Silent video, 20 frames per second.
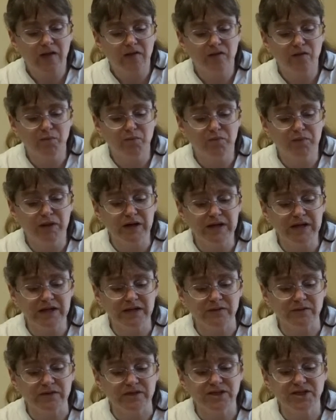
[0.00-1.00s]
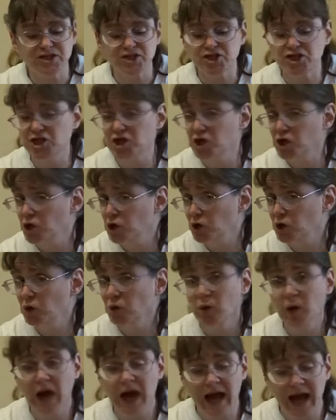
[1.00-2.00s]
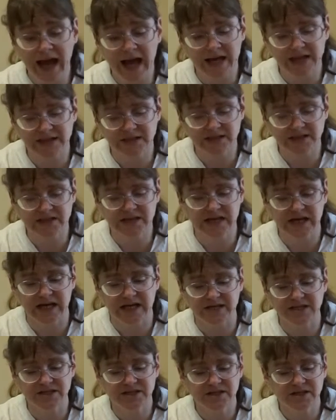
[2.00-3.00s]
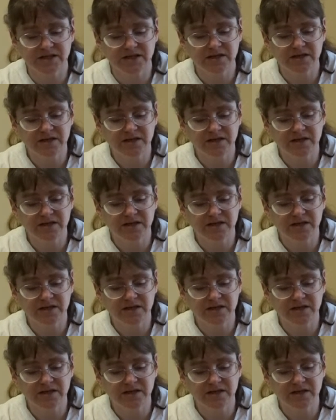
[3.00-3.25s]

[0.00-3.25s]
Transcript: The bullet was too hot to touch,